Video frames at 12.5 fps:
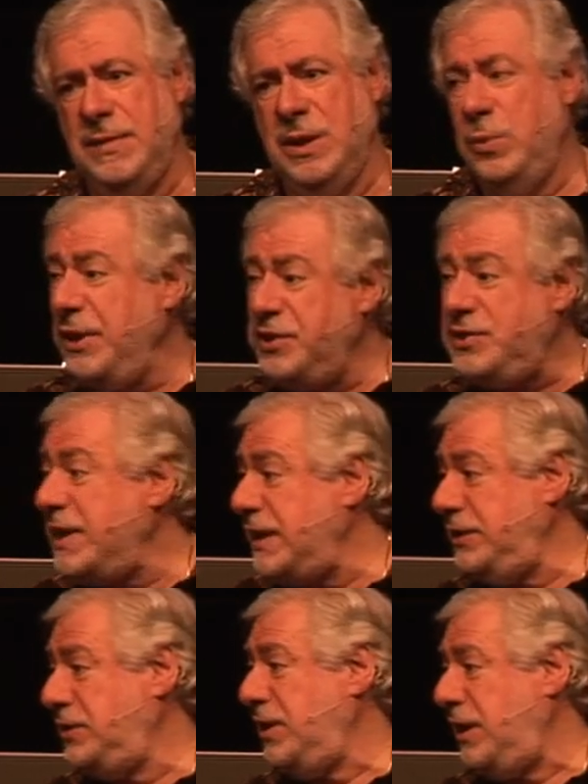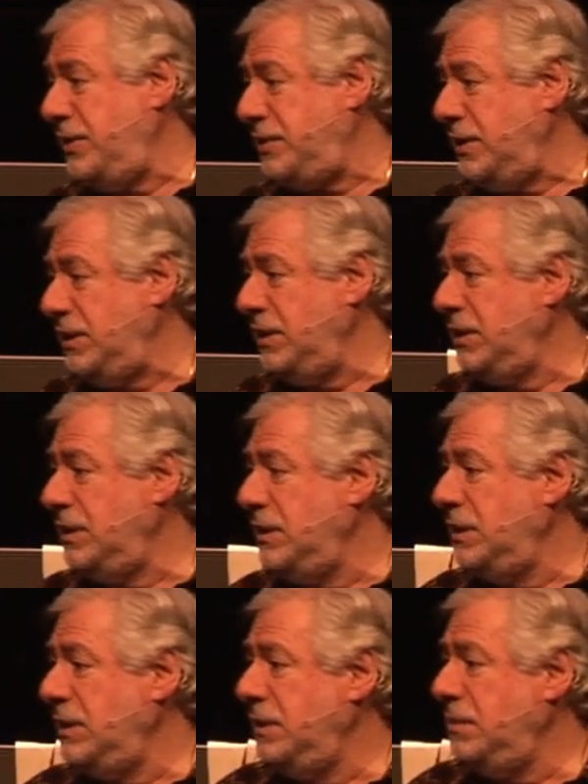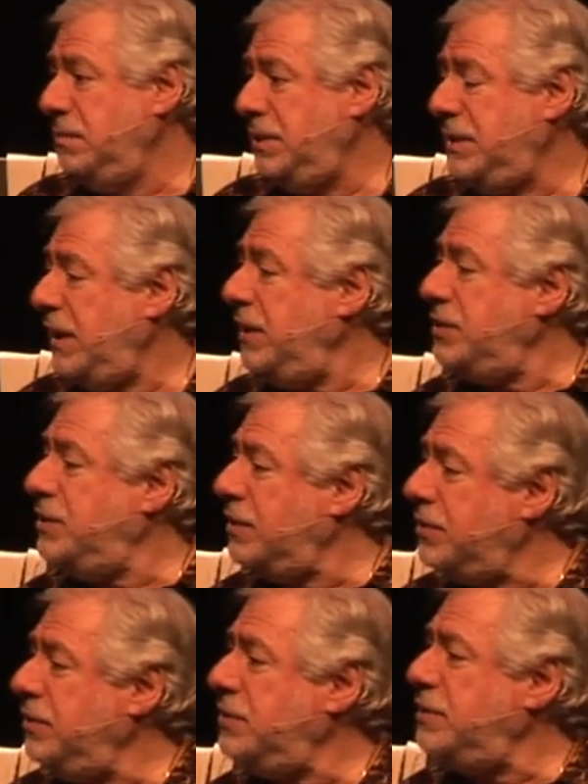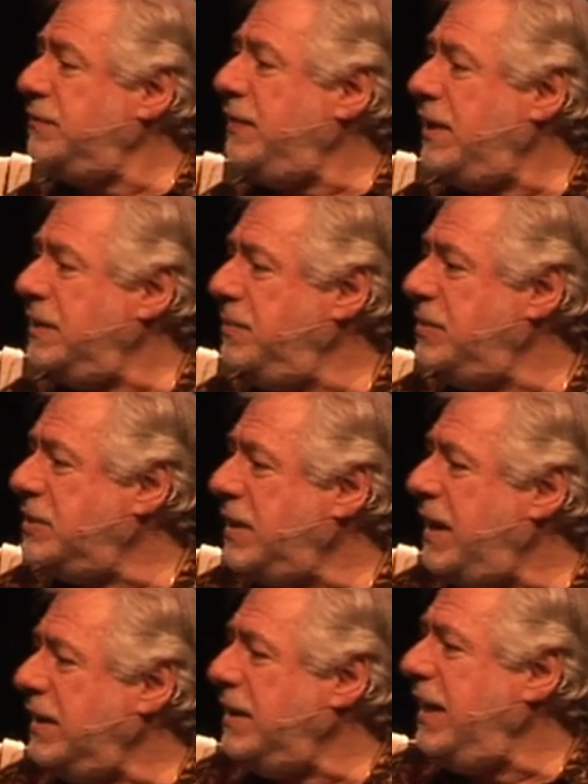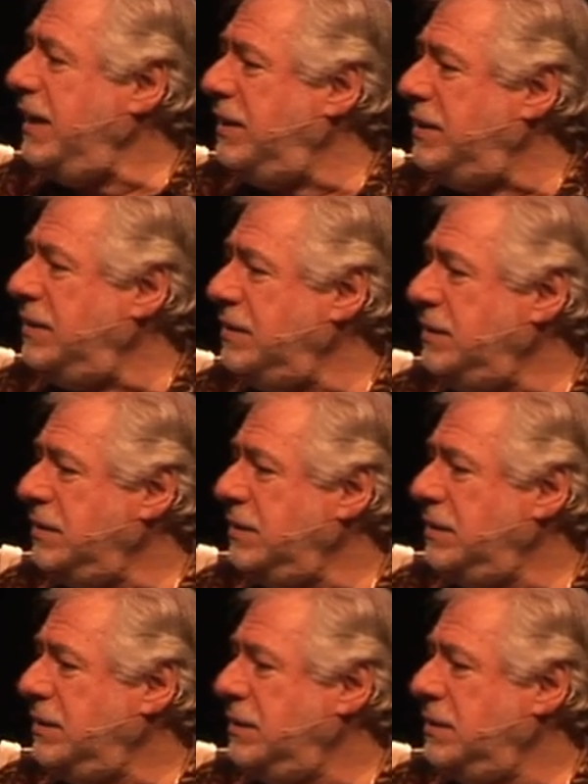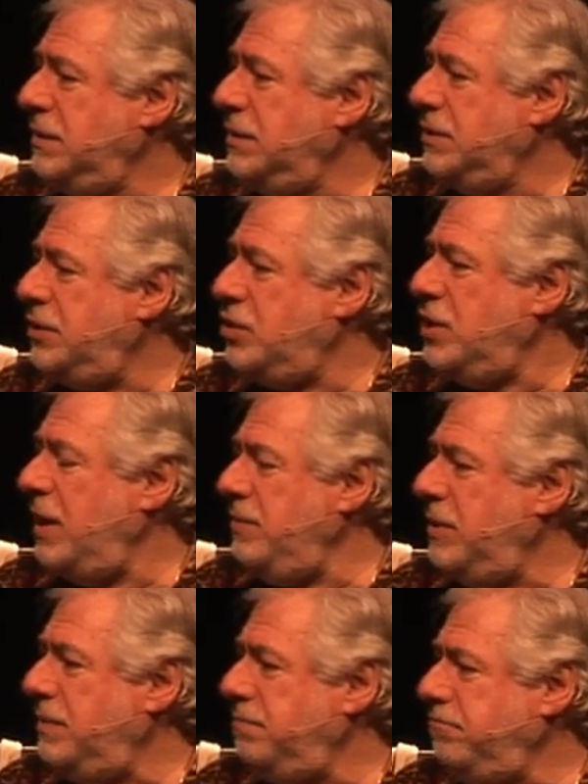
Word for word: We sanitize it. But they used to crucify them stark naked to shame them.